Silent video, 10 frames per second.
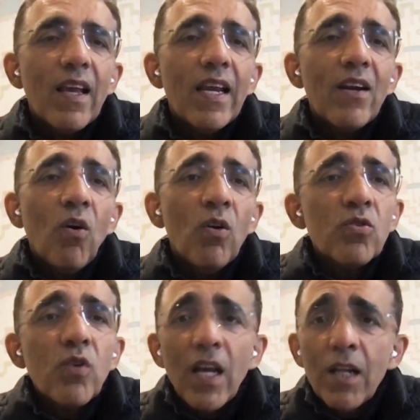It
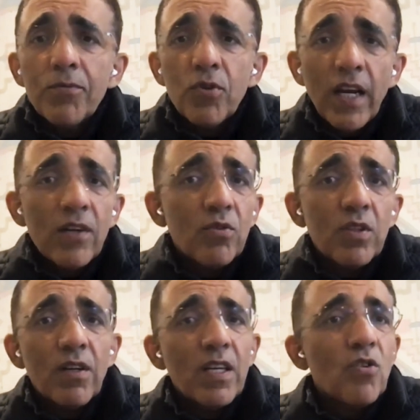also helps you get to
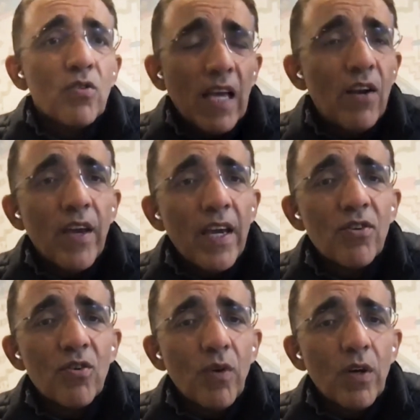the resource
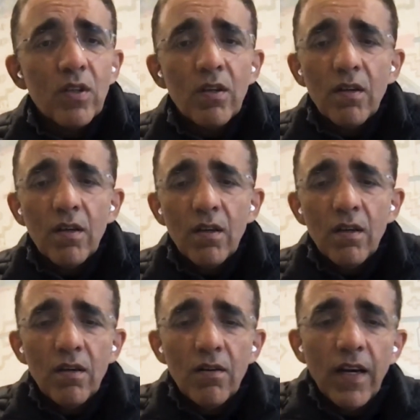allocation question,
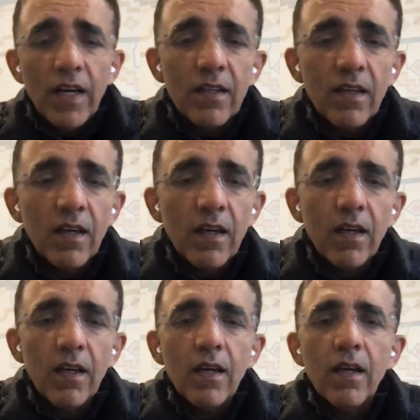right?
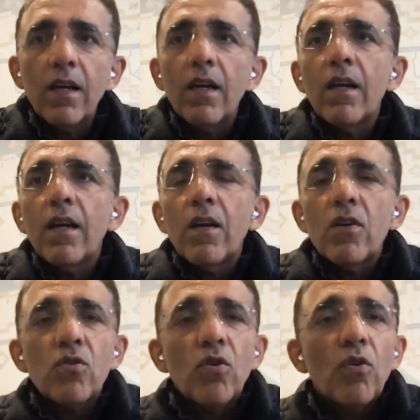
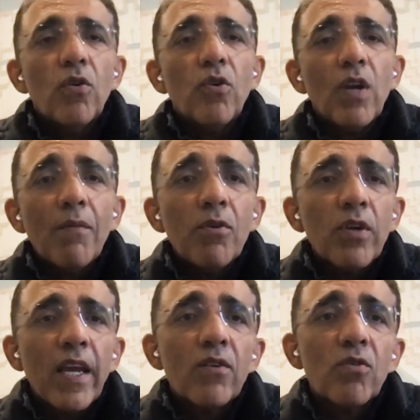So you're able
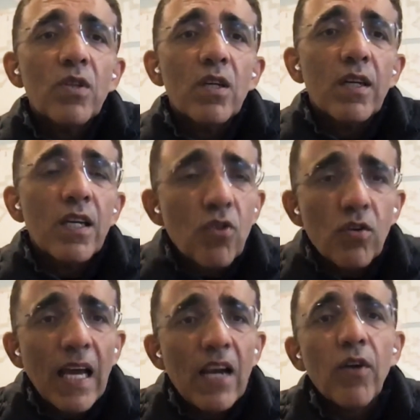to get to the
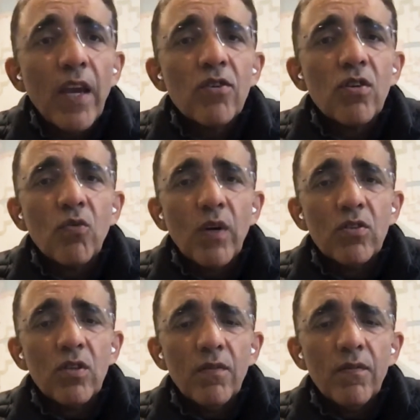resource allocation
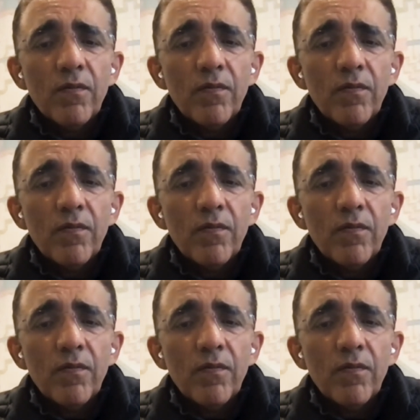question.